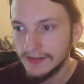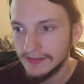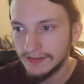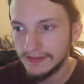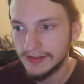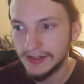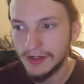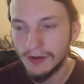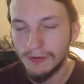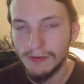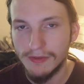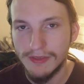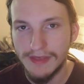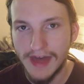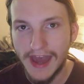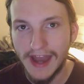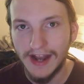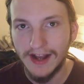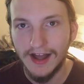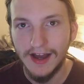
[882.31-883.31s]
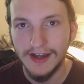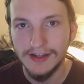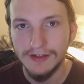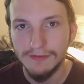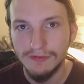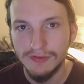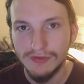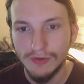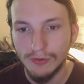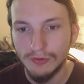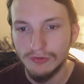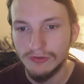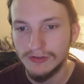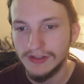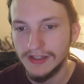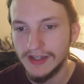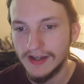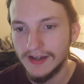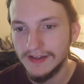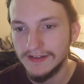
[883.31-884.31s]
you know, that kind of
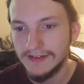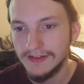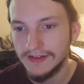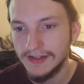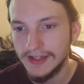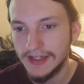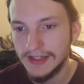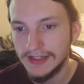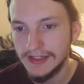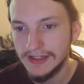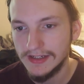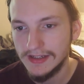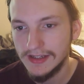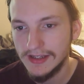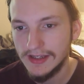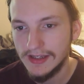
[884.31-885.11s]
socially isolated.